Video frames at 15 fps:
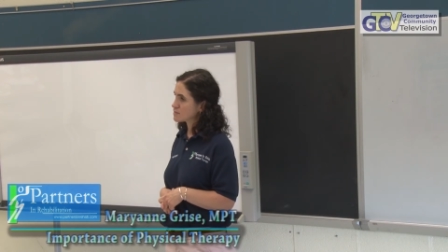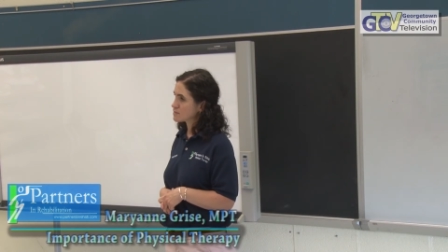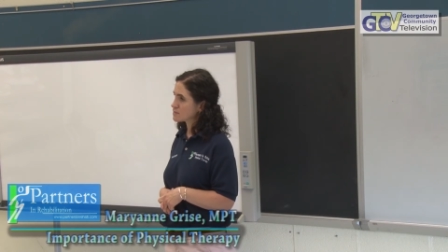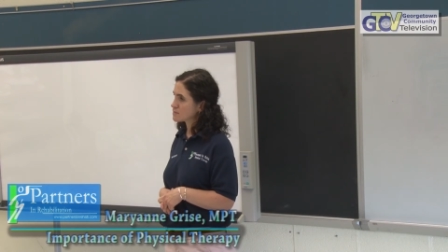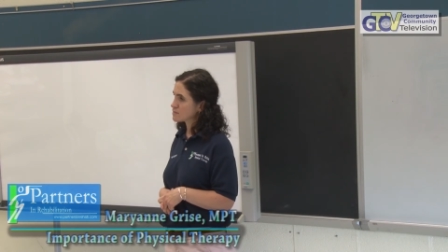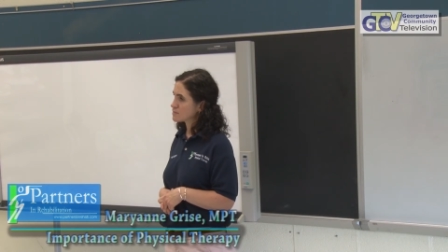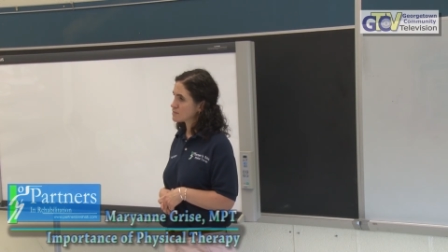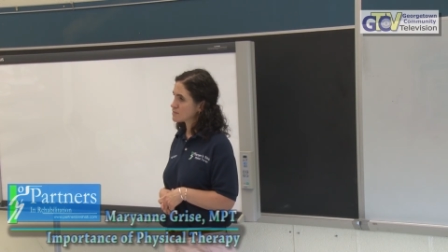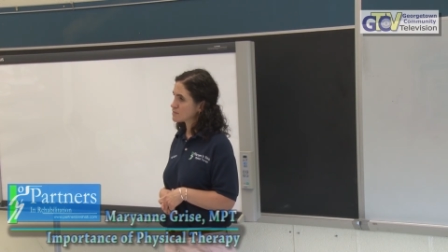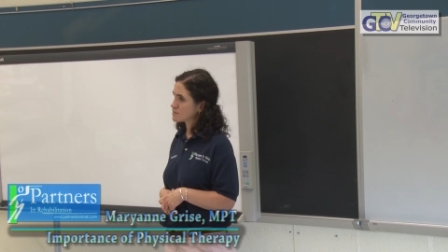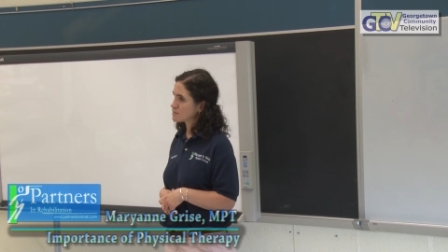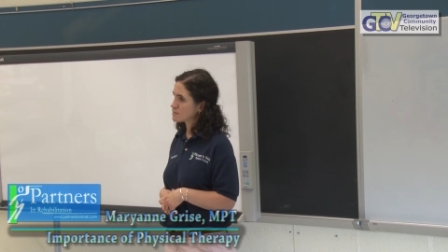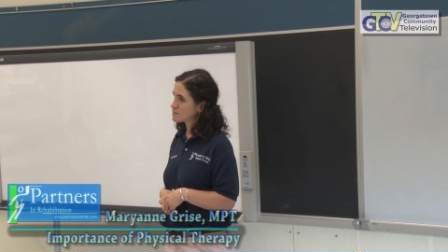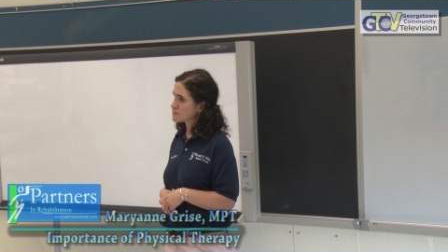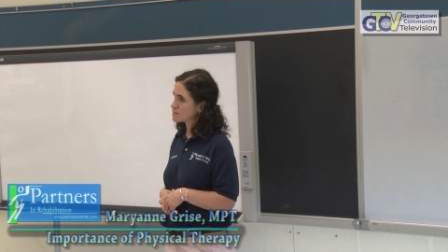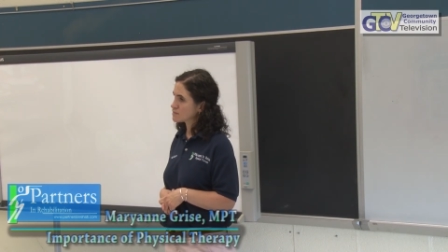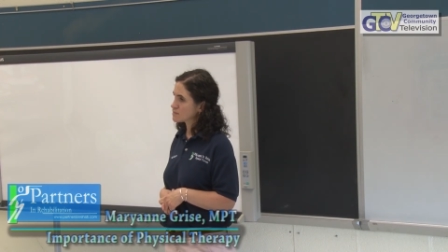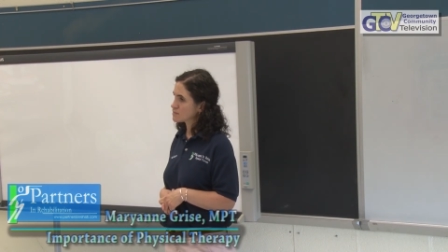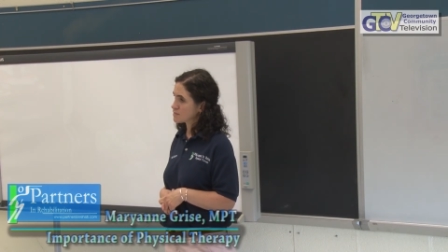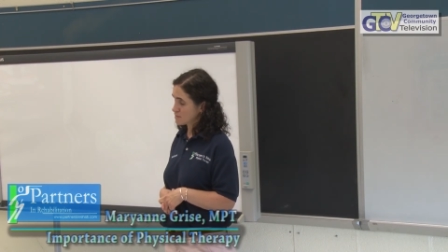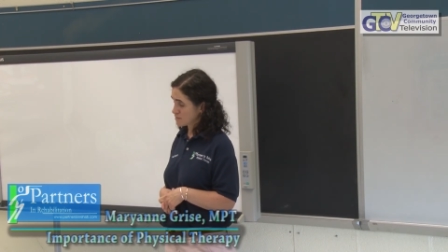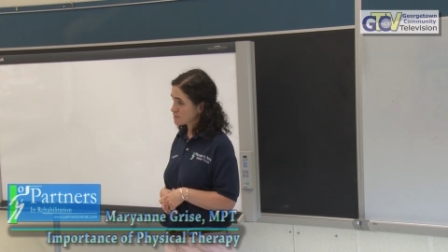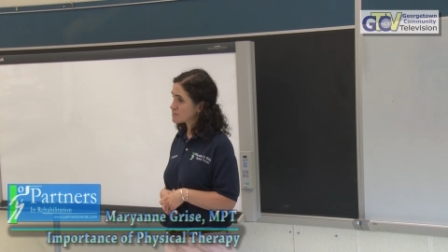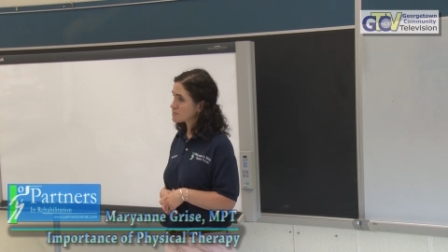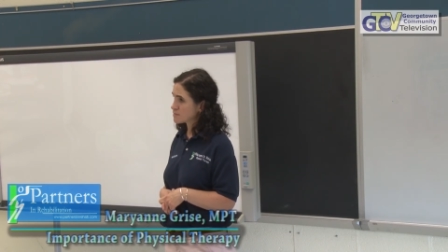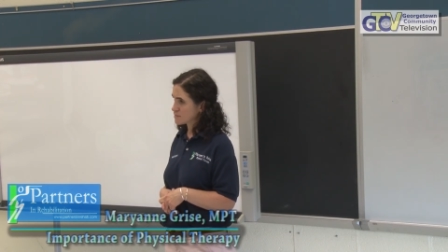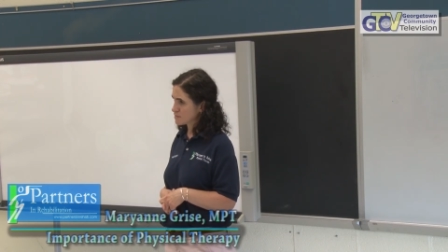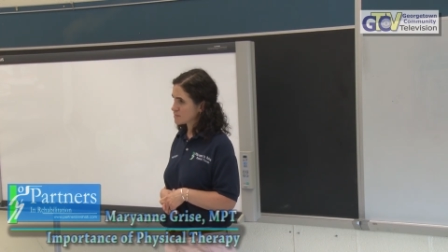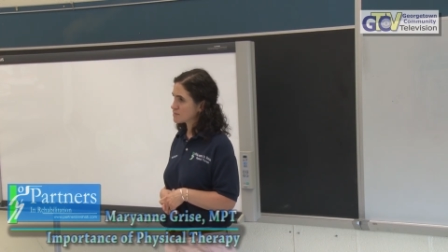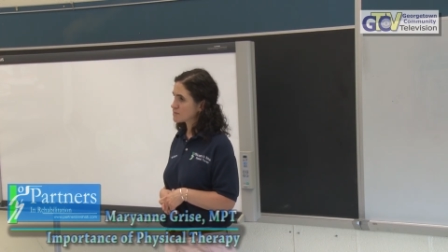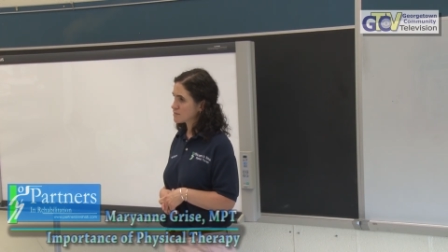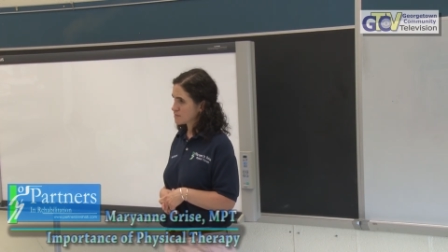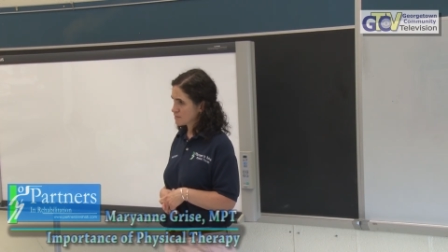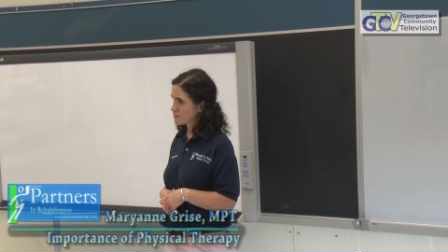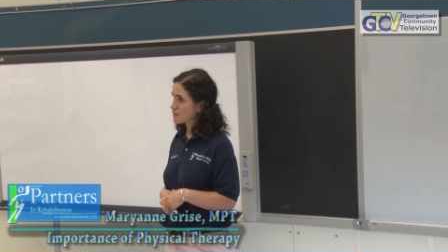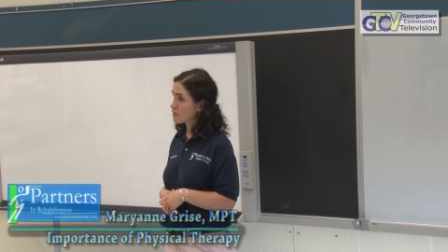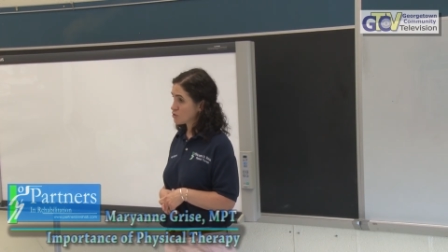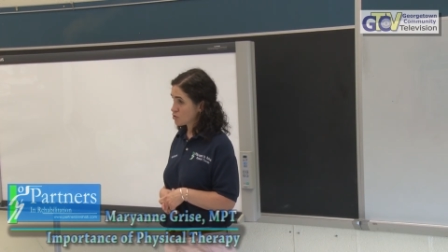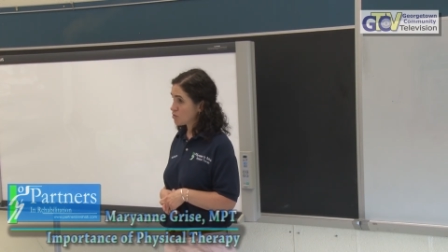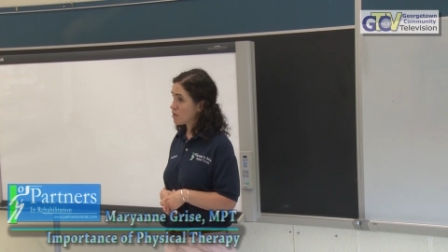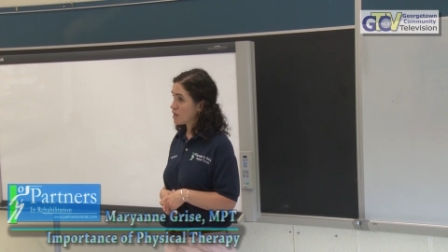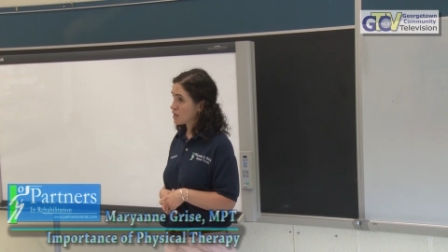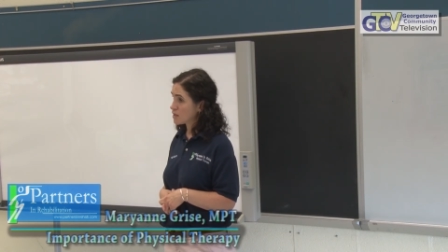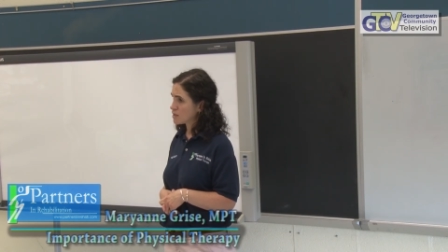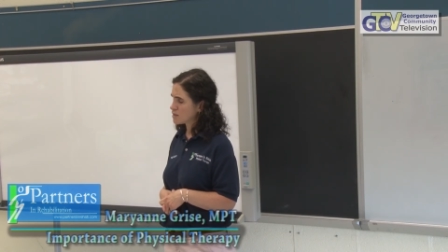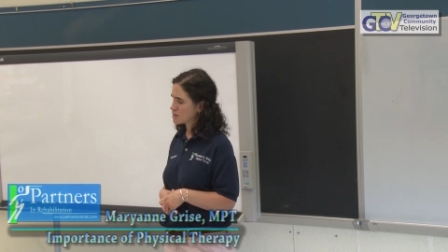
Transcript: I worked all my life, period. I retired.